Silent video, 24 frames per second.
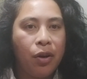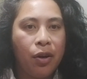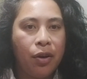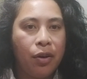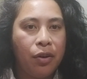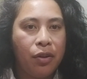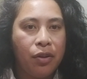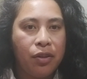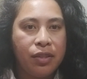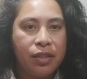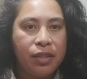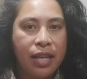it
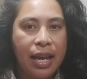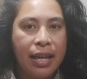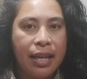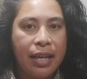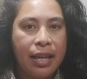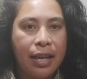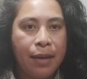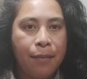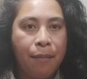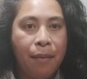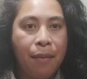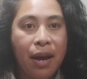looks like
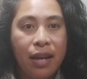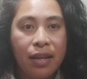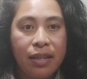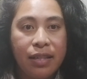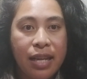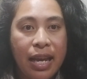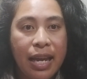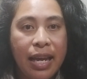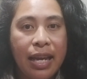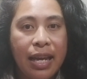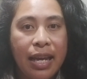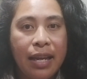in my
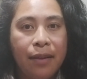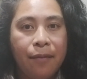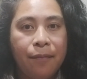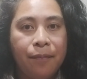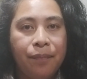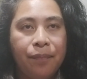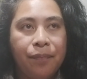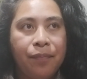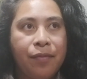day